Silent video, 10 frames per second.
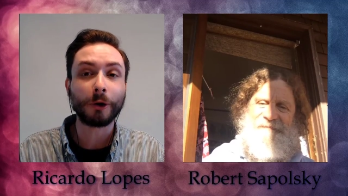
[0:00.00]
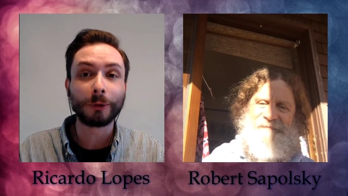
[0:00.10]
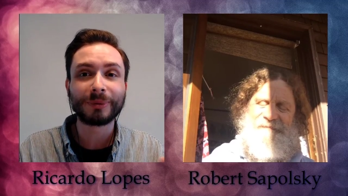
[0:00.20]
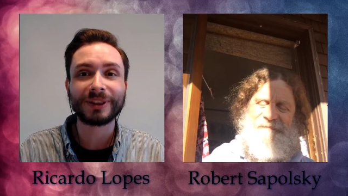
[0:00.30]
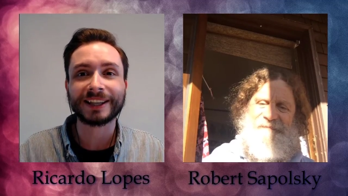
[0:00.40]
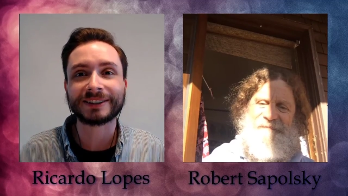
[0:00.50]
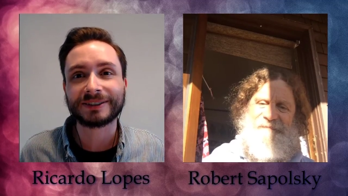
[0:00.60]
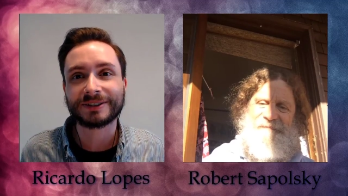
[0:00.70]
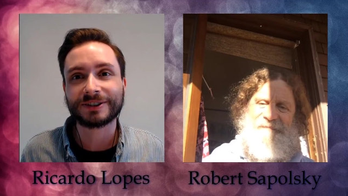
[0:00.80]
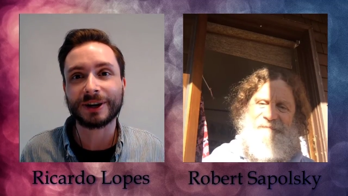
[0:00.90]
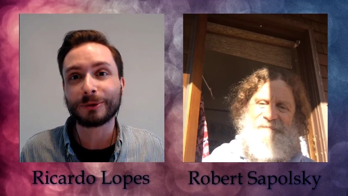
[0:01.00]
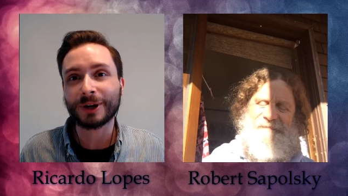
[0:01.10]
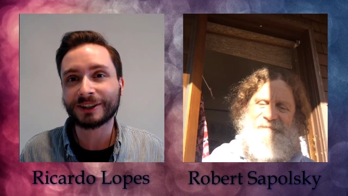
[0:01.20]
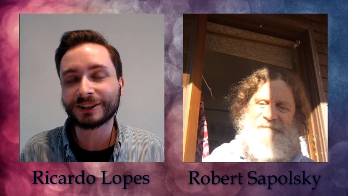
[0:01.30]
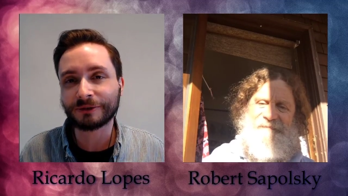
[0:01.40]
Speaker 1: And I hope that
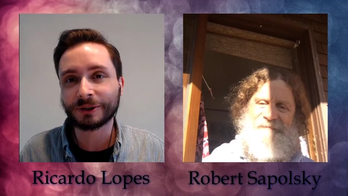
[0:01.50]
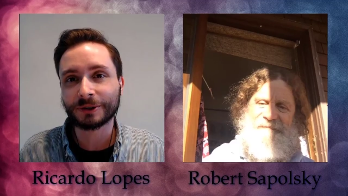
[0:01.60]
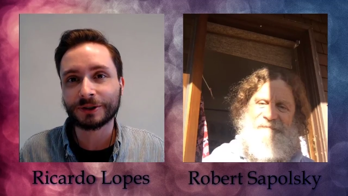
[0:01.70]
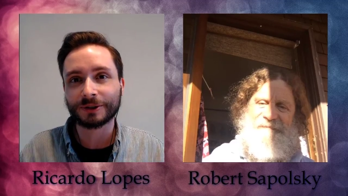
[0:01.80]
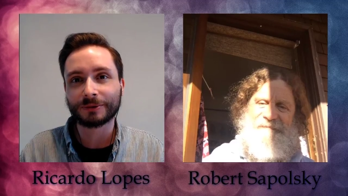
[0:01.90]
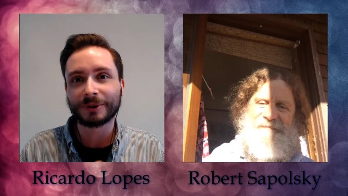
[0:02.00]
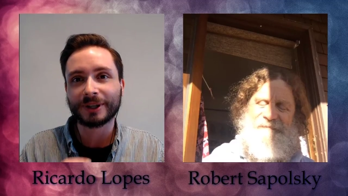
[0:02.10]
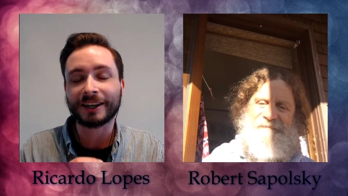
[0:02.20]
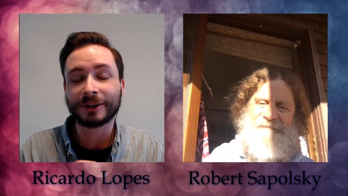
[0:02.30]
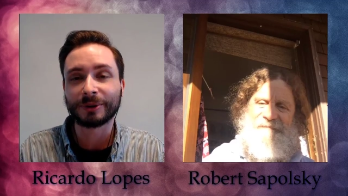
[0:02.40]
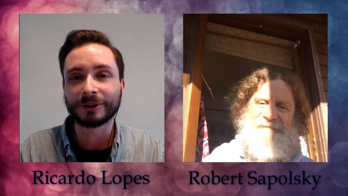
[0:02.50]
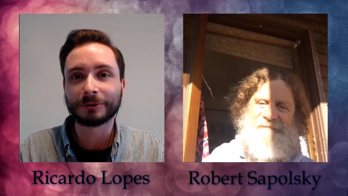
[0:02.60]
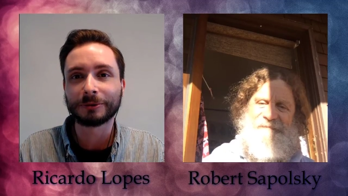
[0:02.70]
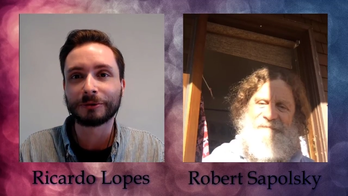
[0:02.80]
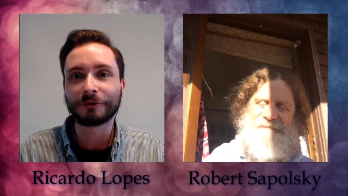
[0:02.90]
somewhere in the future we are
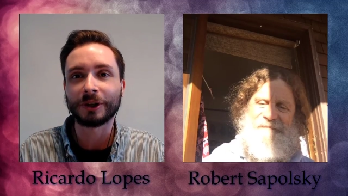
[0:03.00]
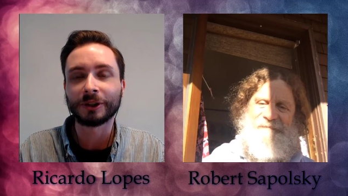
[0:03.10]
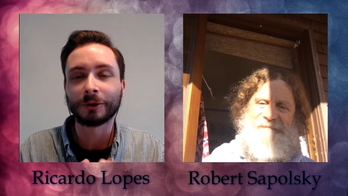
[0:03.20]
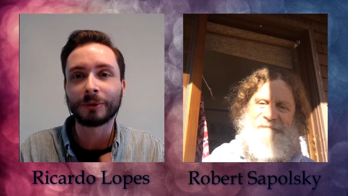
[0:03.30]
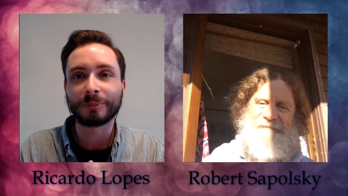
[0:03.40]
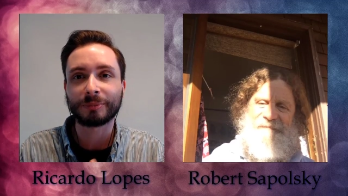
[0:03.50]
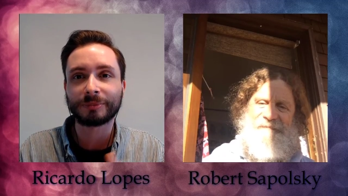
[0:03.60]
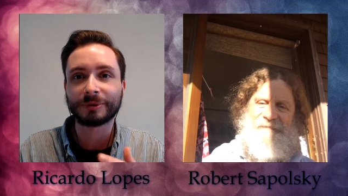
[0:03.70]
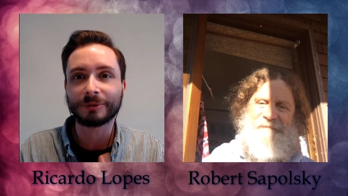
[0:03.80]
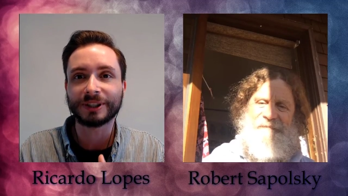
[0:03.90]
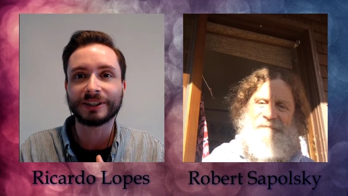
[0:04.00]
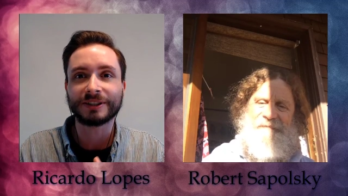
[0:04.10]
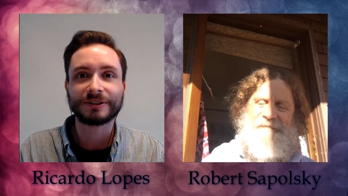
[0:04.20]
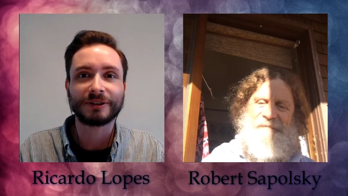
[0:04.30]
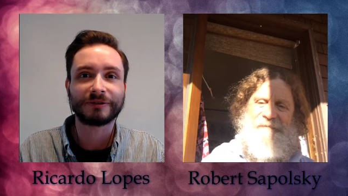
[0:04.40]
able to follow up
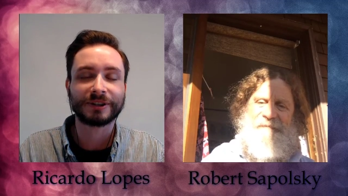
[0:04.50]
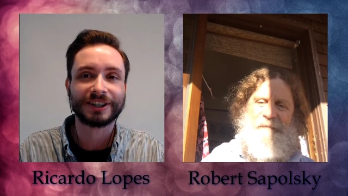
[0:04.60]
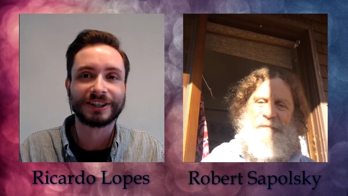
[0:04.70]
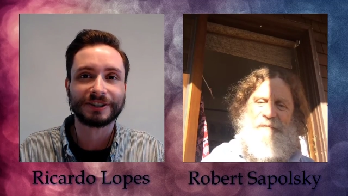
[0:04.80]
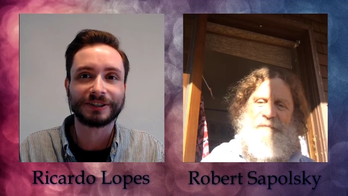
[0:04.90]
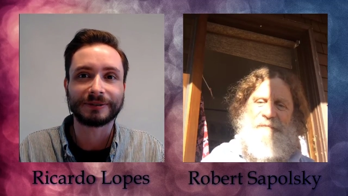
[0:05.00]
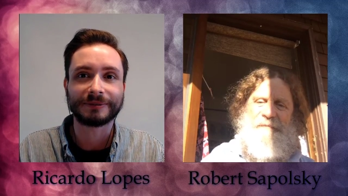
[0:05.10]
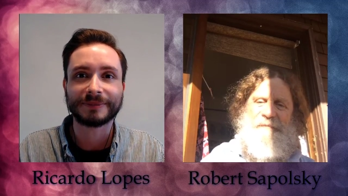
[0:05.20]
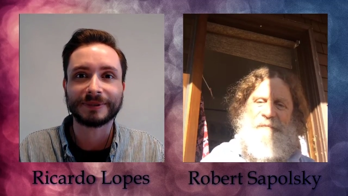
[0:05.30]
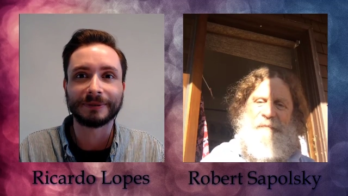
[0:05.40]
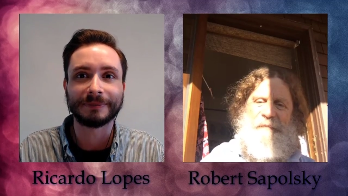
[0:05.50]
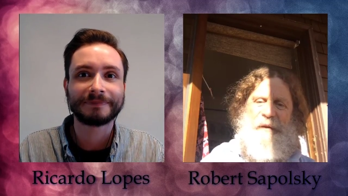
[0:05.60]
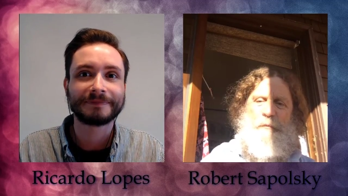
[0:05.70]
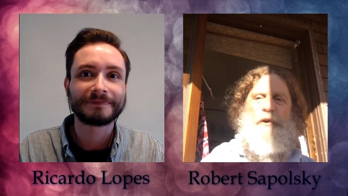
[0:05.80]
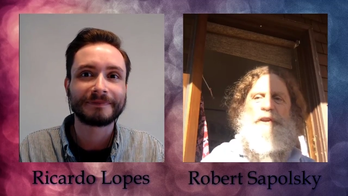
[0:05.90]
with this conversation.
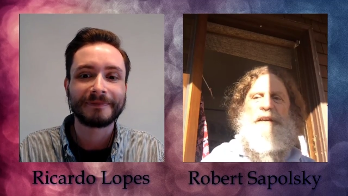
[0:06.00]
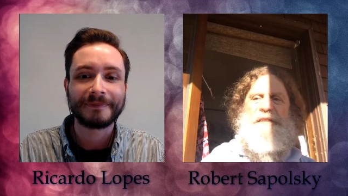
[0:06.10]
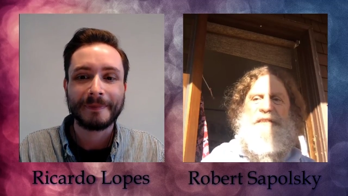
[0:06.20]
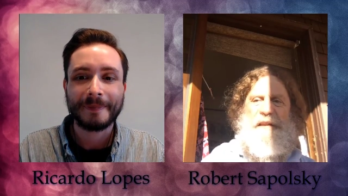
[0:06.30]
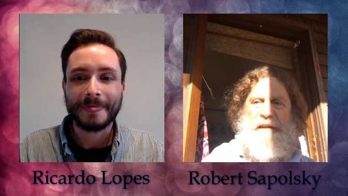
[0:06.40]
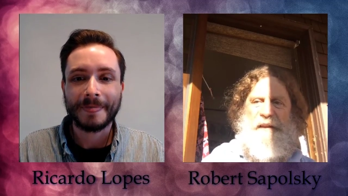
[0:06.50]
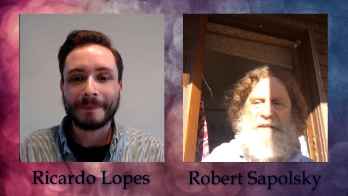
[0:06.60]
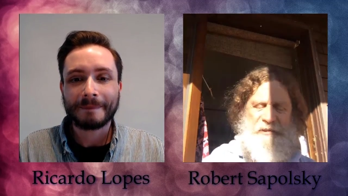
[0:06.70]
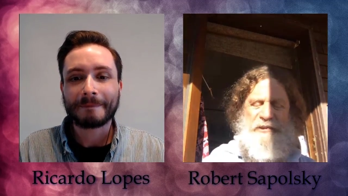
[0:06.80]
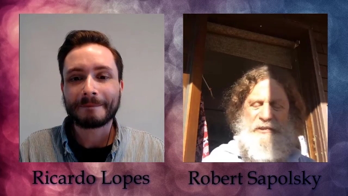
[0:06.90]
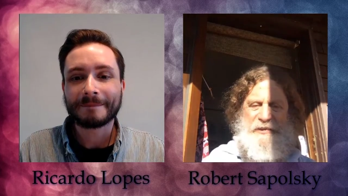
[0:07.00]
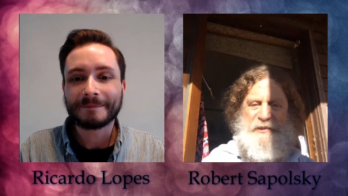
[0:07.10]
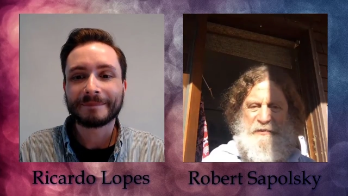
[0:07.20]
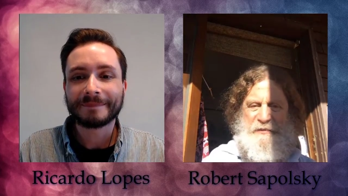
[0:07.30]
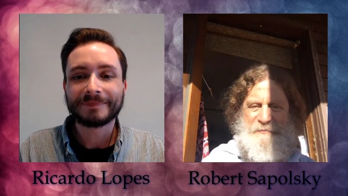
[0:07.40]
Speaker 2: Well, yes,
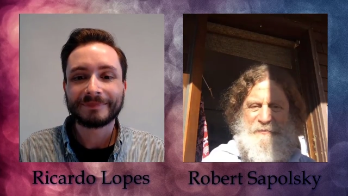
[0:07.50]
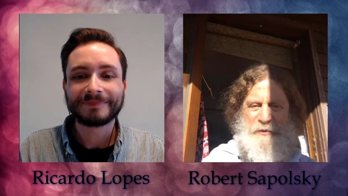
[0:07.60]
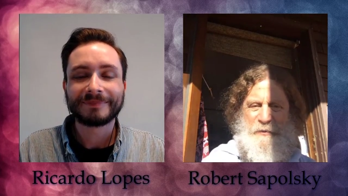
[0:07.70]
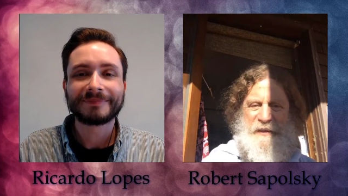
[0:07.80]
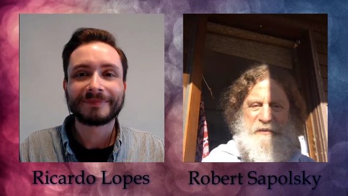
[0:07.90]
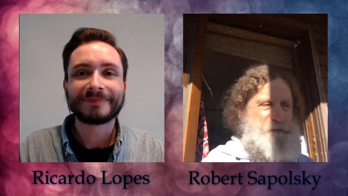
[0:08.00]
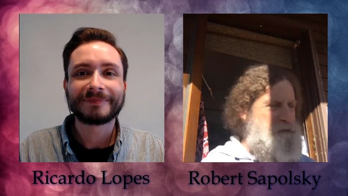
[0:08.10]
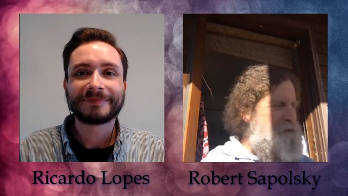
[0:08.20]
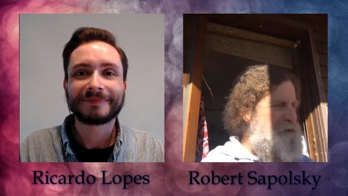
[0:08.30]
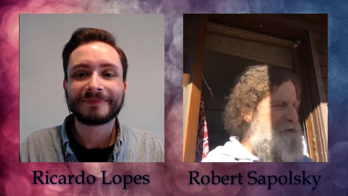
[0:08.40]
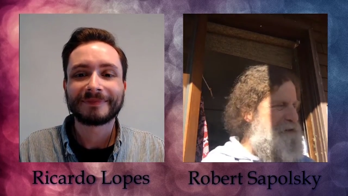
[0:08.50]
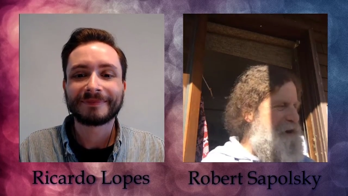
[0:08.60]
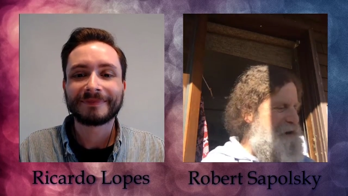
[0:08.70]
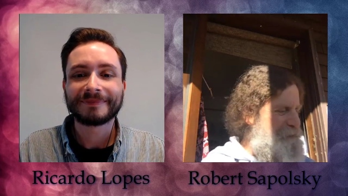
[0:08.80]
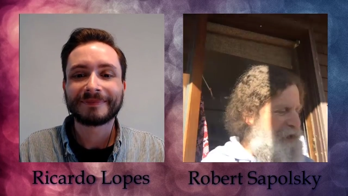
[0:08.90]
let's do this further.
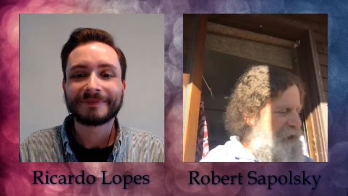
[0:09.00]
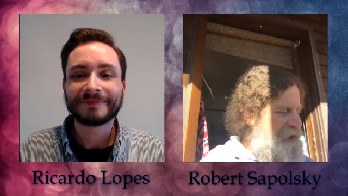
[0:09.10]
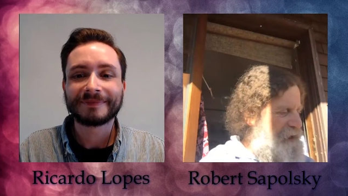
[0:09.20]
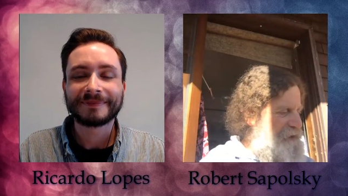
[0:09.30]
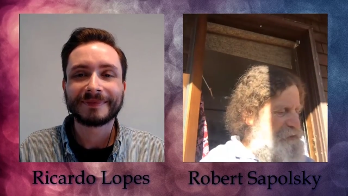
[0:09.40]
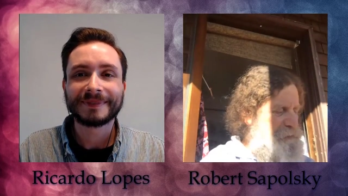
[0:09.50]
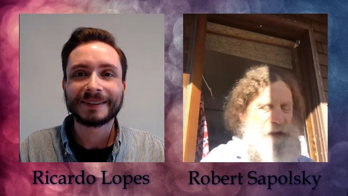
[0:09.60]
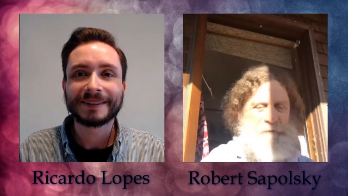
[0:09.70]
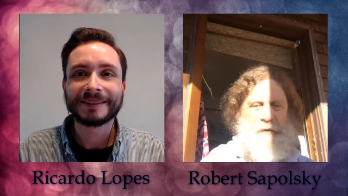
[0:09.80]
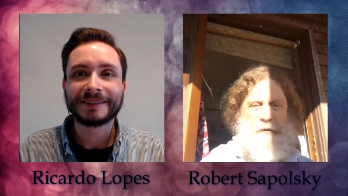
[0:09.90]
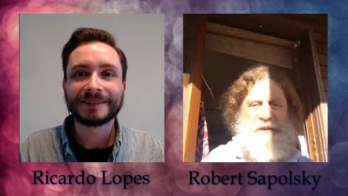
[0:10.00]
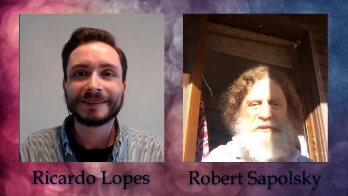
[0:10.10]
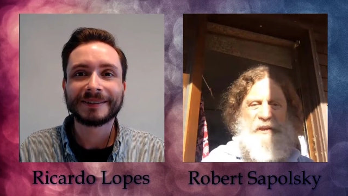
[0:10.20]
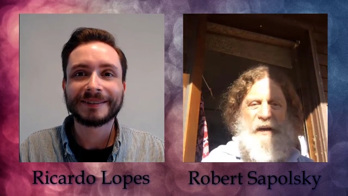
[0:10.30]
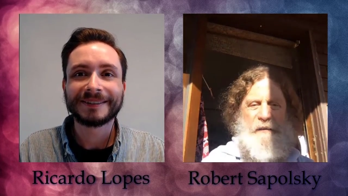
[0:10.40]
Um, as you may have
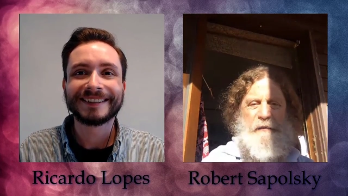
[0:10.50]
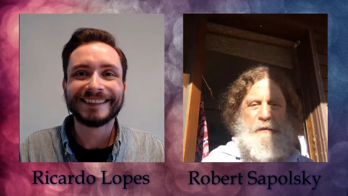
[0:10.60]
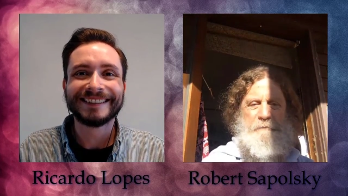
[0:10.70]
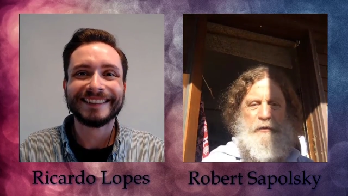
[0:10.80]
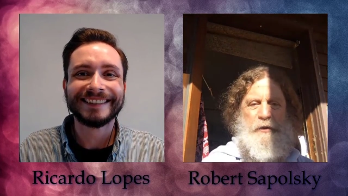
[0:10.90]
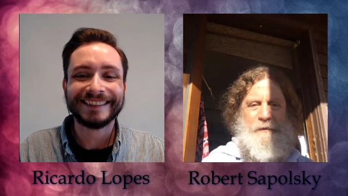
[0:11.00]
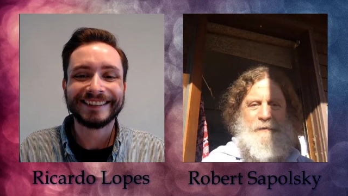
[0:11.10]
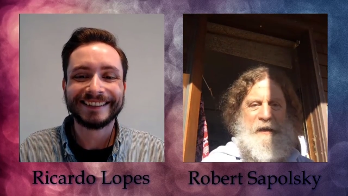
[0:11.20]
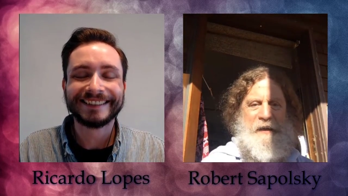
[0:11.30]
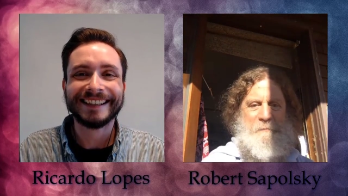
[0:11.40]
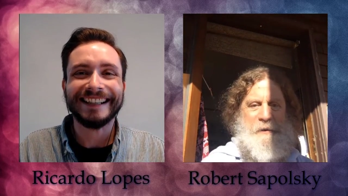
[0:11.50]
noticed, I love talking